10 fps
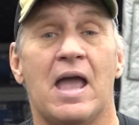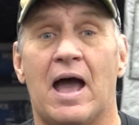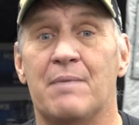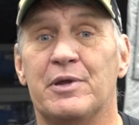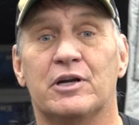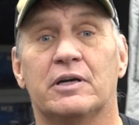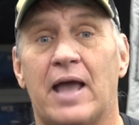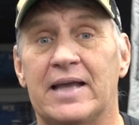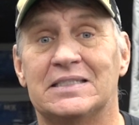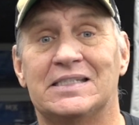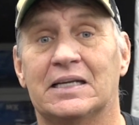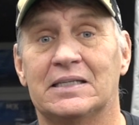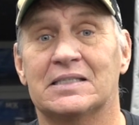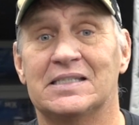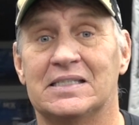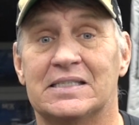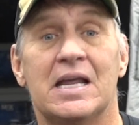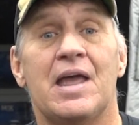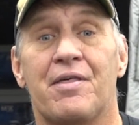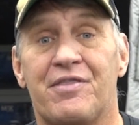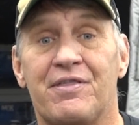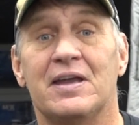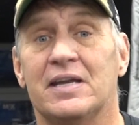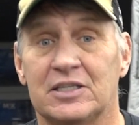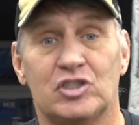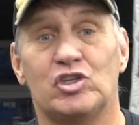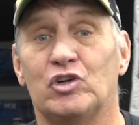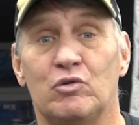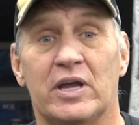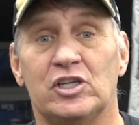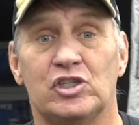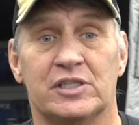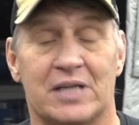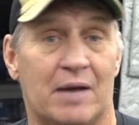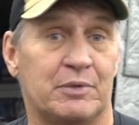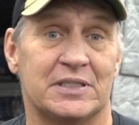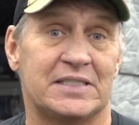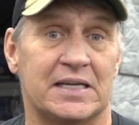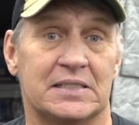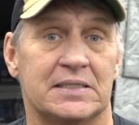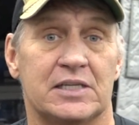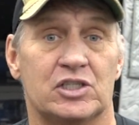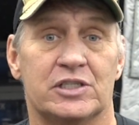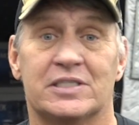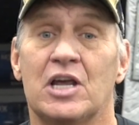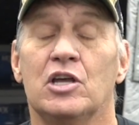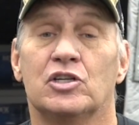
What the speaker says: I'm hearing ice thicknesses thin as 2 inches up to 6 inches.